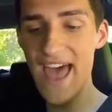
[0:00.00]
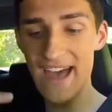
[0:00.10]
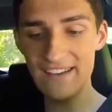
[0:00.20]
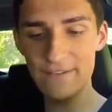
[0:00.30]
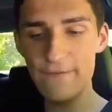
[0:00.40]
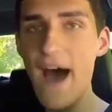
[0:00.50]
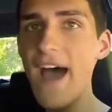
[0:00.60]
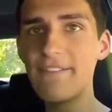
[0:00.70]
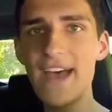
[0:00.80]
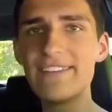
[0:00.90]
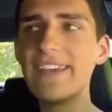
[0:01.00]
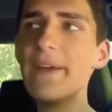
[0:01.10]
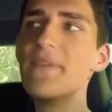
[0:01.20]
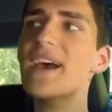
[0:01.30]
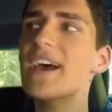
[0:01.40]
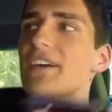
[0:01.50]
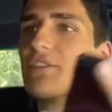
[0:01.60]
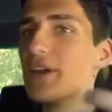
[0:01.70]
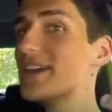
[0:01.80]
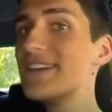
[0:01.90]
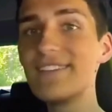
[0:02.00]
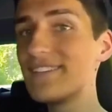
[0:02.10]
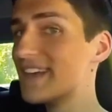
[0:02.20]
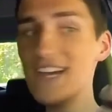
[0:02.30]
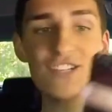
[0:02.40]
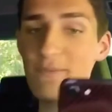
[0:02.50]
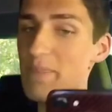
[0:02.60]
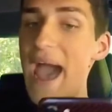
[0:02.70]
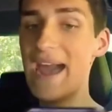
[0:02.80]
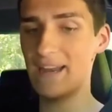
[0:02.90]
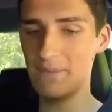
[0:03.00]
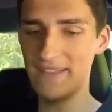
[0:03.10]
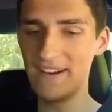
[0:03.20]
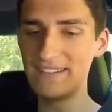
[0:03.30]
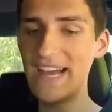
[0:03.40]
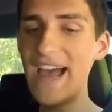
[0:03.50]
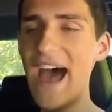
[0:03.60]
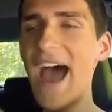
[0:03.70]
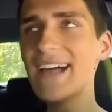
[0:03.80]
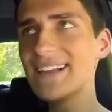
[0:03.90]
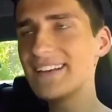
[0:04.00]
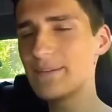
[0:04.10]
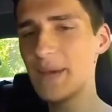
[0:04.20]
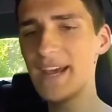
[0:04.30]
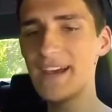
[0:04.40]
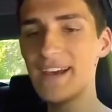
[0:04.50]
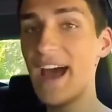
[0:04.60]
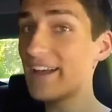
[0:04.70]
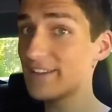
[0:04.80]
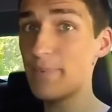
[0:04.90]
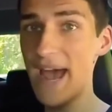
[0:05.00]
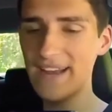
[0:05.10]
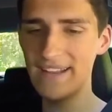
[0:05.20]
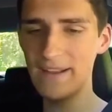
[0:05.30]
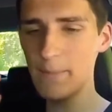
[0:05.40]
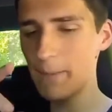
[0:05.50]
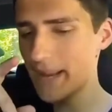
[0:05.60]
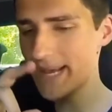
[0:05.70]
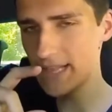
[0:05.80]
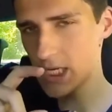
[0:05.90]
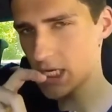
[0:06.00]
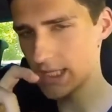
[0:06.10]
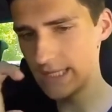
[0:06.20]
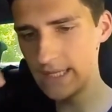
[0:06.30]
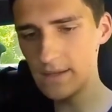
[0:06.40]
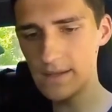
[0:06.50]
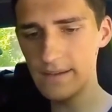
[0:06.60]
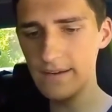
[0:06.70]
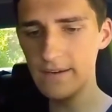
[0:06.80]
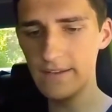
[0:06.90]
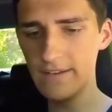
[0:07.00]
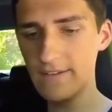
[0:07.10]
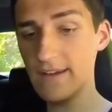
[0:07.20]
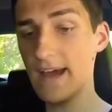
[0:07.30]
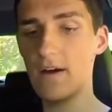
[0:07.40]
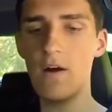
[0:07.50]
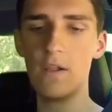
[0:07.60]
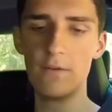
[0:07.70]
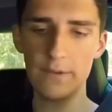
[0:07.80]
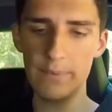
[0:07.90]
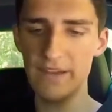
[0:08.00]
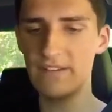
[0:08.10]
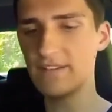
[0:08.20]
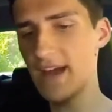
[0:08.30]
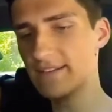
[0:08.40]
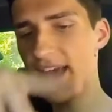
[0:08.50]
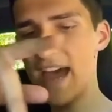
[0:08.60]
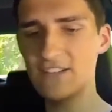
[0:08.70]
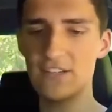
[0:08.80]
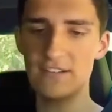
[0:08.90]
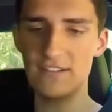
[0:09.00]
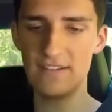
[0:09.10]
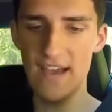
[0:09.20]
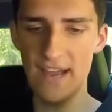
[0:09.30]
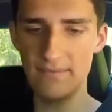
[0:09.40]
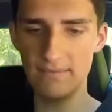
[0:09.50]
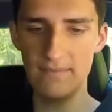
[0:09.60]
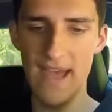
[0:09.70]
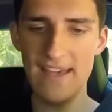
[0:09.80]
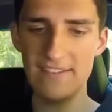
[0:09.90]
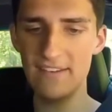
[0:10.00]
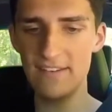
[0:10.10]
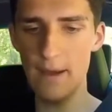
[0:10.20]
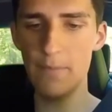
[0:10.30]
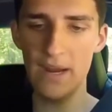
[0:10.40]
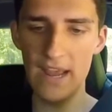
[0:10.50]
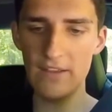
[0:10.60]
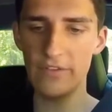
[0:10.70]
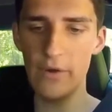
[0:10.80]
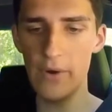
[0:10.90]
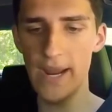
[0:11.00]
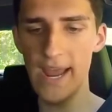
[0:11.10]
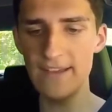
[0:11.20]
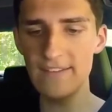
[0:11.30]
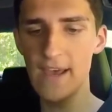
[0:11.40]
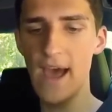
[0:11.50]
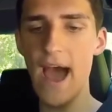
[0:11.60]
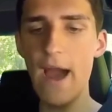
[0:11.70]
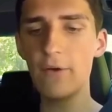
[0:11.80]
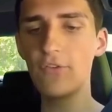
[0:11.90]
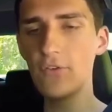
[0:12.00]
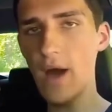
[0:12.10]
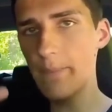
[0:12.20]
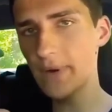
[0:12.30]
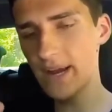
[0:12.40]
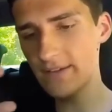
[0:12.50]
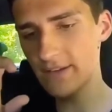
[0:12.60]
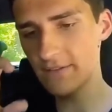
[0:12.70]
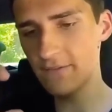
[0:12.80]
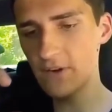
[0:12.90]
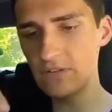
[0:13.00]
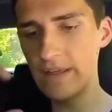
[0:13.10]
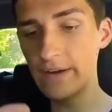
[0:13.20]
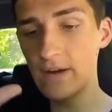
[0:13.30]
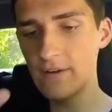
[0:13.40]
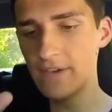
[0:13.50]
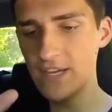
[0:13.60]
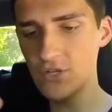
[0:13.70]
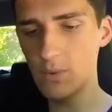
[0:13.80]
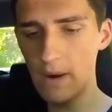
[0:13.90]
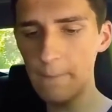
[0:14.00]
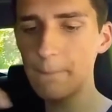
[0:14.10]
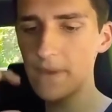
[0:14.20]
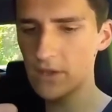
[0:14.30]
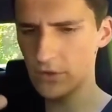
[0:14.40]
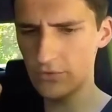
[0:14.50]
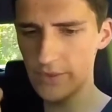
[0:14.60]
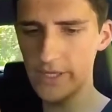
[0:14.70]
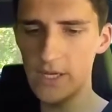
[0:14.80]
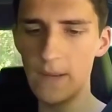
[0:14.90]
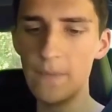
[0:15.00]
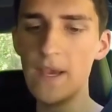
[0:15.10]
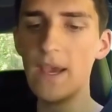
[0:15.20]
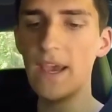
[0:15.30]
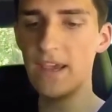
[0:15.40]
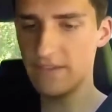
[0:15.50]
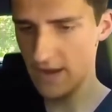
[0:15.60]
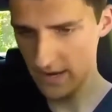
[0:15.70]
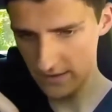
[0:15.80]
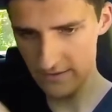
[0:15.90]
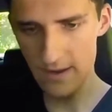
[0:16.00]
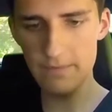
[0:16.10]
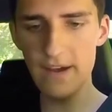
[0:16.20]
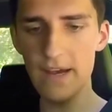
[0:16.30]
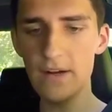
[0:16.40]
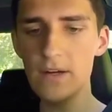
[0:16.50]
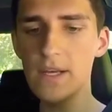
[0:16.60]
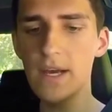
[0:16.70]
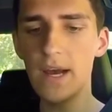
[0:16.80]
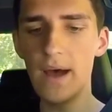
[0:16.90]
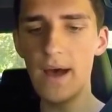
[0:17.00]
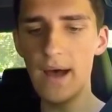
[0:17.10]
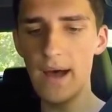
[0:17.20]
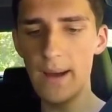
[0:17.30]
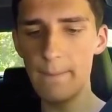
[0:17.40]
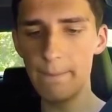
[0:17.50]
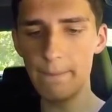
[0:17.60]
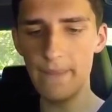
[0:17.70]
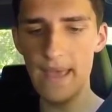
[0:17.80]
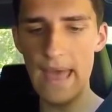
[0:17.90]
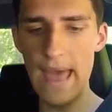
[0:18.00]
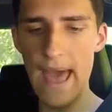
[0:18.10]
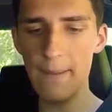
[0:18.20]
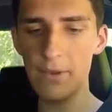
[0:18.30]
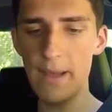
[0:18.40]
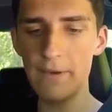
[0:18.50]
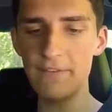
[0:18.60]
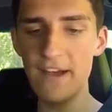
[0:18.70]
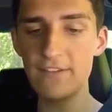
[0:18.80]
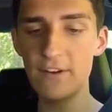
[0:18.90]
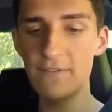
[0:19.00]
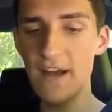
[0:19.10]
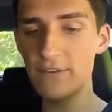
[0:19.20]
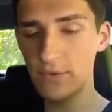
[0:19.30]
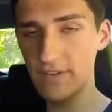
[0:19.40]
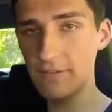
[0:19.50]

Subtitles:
X, 5, SE. So he's just packing them in there. I like to pack it in there, but make it look a little cleaner. This is kind of all over the place. He's got dashes, he's got S's, uppercase, lowercase. I always do uppercase on the first letter of each word. Looks really good. He's got a subtitle, Apple MFI certified, so he's